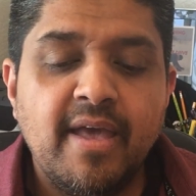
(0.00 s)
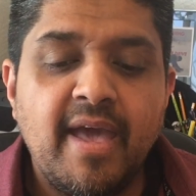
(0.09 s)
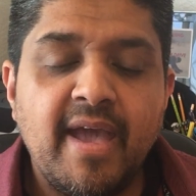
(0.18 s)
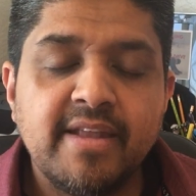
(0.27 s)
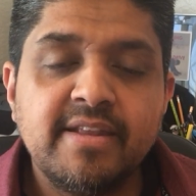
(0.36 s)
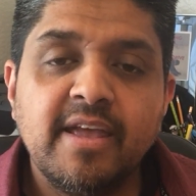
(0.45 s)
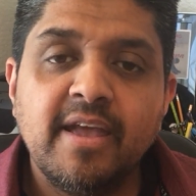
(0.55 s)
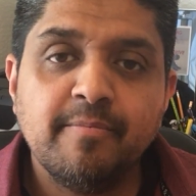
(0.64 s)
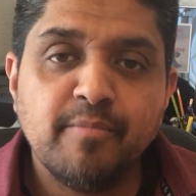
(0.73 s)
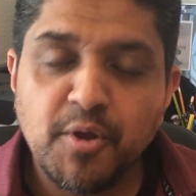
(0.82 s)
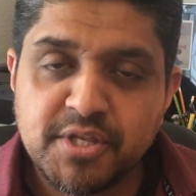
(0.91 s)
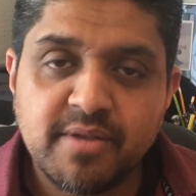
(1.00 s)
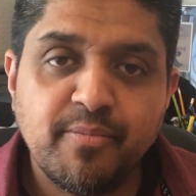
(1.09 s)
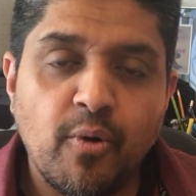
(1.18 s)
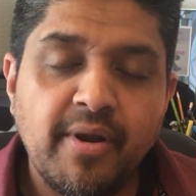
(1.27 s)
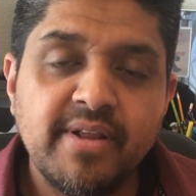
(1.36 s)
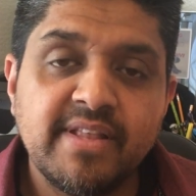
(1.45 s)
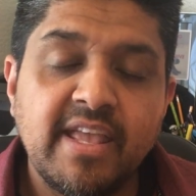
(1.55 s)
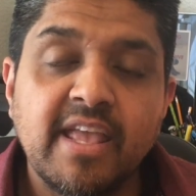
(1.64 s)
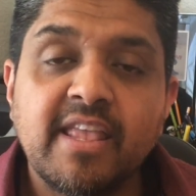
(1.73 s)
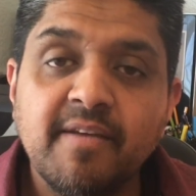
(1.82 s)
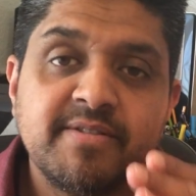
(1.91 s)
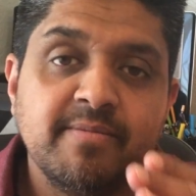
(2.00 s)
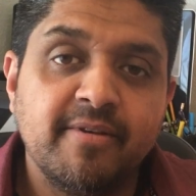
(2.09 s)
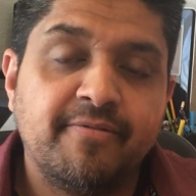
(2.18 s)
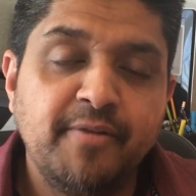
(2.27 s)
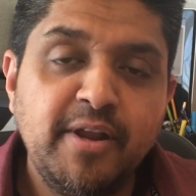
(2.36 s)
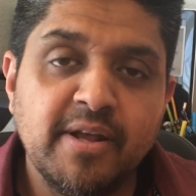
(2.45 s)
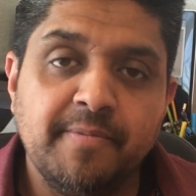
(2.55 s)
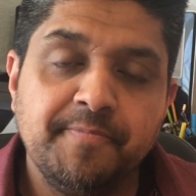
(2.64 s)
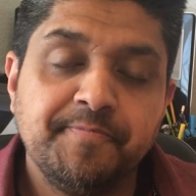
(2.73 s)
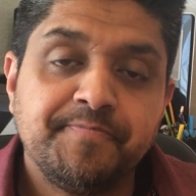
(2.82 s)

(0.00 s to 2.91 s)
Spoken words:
And most importantly, it gives them the freedom.